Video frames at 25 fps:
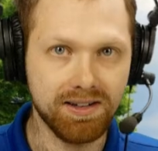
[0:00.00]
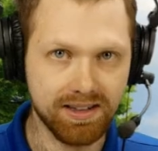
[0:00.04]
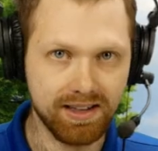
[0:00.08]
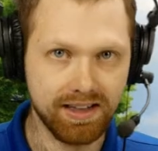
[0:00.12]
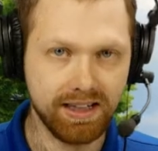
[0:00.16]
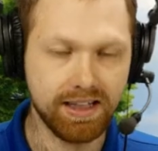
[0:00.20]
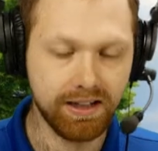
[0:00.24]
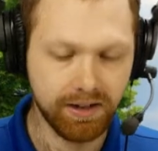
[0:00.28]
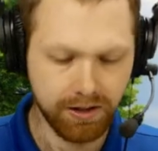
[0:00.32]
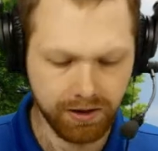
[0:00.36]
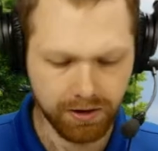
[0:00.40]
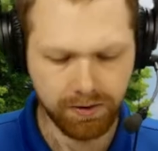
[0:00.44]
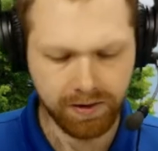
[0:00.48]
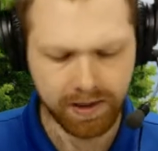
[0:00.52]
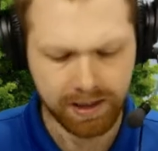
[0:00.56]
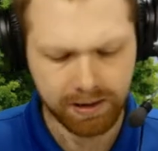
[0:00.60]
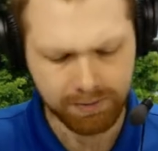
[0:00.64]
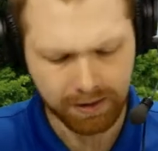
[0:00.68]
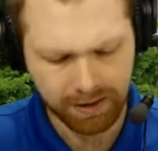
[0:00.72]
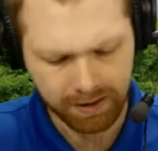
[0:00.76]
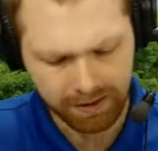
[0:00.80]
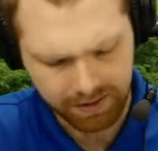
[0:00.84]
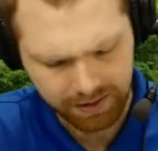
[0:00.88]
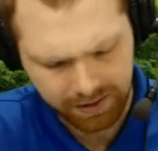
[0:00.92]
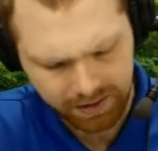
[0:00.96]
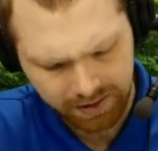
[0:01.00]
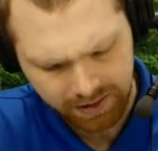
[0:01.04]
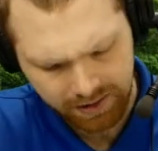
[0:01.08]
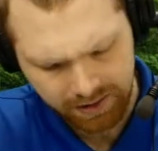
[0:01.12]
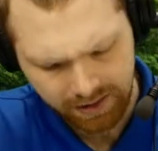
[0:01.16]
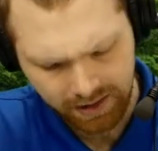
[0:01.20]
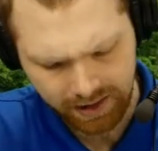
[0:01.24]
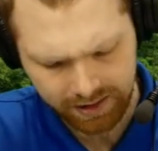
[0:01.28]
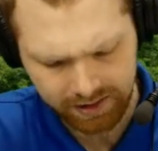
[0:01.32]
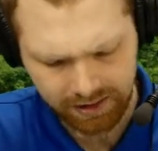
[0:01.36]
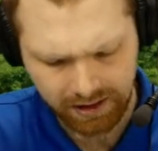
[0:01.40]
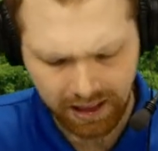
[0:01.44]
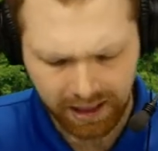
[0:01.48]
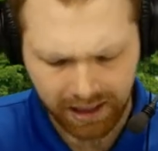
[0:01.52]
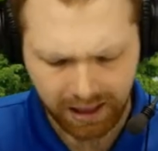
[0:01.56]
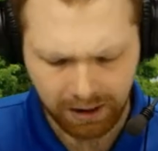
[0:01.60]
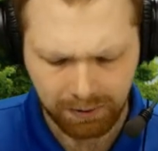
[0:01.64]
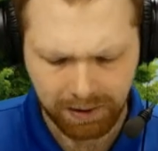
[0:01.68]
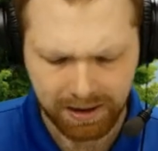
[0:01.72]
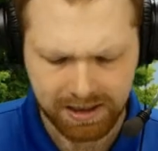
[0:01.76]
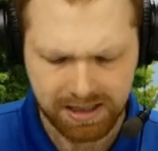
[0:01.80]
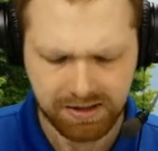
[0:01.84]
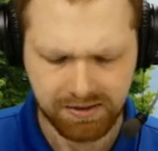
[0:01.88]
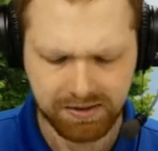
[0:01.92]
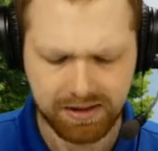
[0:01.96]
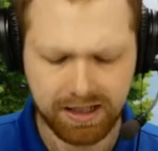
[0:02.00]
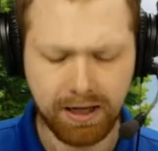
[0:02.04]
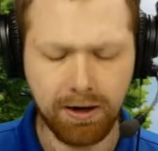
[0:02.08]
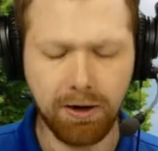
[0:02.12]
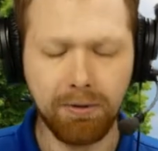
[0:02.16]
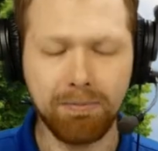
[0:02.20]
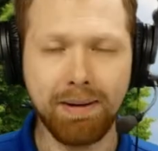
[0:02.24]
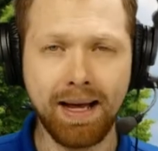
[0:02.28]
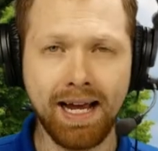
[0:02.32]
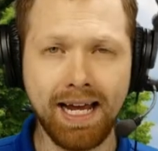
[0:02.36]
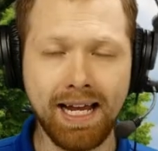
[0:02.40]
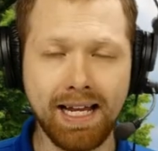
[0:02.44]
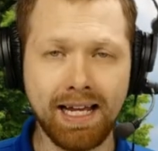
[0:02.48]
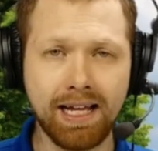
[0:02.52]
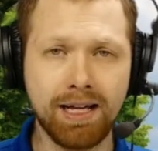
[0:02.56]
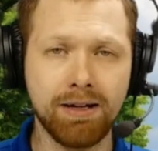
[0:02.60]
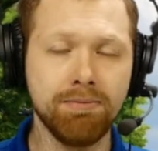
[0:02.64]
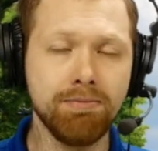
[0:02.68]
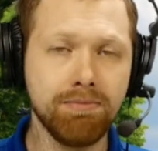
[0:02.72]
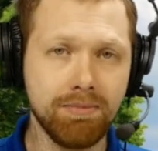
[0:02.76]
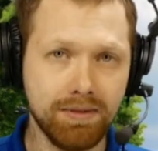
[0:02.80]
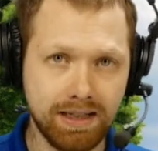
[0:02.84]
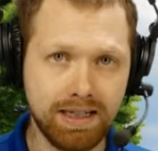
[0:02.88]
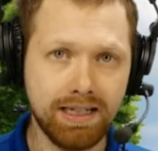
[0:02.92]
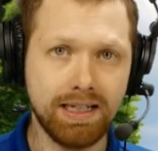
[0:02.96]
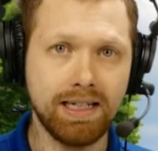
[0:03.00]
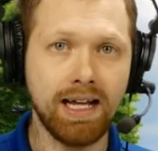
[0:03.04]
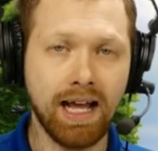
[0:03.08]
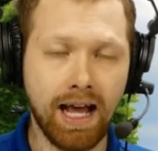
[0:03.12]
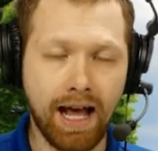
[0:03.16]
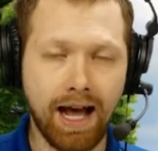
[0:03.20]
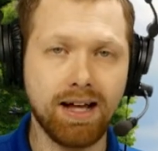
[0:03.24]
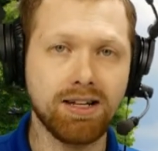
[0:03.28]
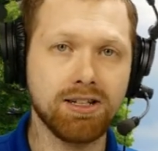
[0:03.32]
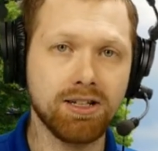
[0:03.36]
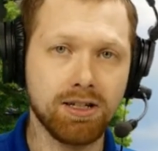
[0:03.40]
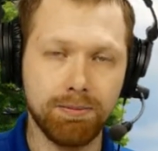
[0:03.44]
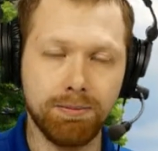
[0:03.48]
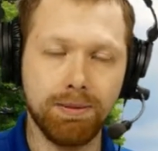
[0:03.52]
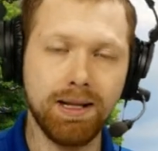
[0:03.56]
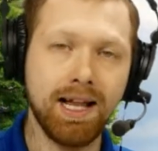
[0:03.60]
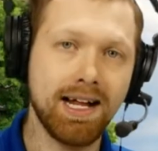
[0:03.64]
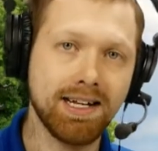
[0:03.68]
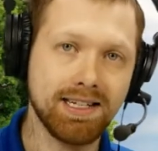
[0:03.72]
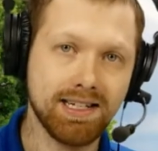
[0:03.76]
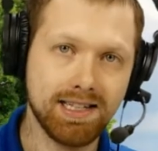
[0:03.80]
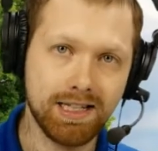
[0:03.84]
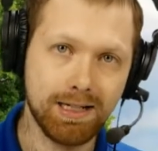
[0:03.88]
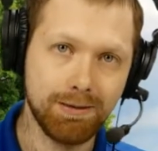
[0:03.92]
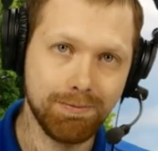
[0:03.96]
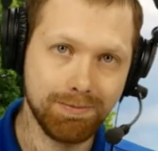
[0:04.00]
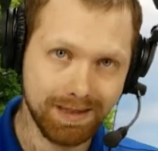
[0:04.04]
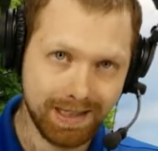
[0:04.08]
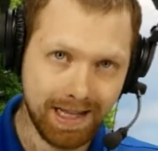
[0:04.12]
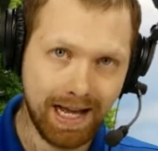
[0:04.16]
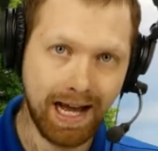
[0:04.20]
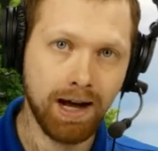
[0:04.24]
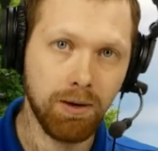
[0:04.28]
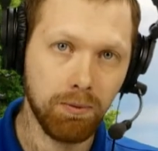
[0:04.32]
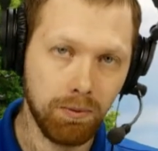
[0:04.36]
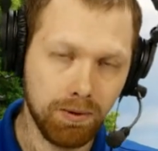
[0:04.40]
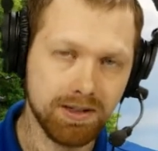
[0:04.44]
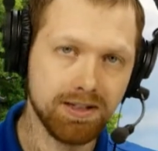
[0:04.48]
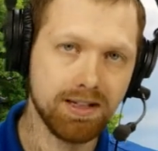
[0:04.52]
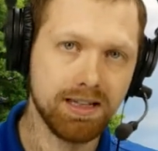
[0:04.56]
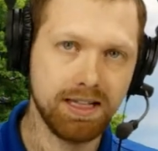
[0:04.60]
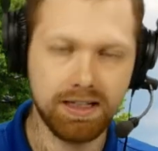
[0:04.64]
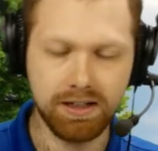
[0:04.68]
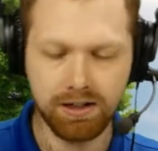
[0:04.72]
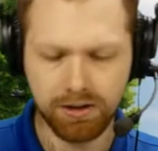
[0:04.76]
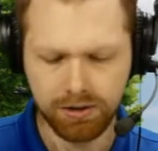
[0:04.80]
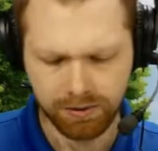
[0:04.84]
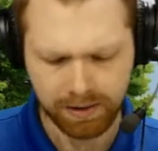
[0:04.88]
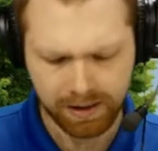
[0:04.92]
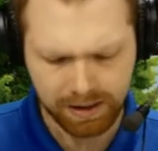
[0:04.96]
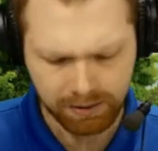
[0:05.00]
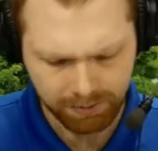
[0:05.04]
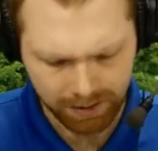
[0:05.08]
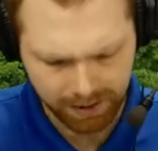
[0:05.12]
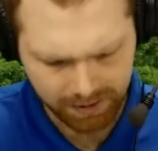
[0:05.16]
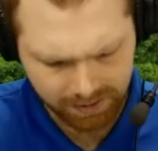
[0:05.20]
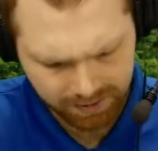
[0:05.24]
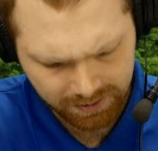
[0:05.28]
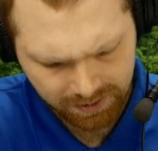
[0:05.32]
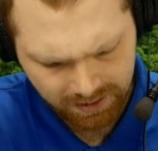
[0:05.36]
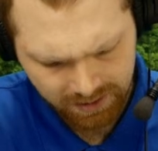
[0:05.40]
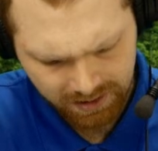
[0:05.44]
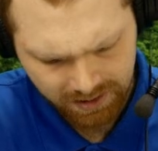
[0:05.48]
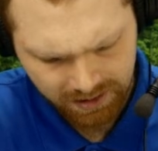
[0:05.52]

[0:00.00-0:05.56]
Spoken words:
the agreement. And likewise, if they obey him, he has to bless them. That was the agreement.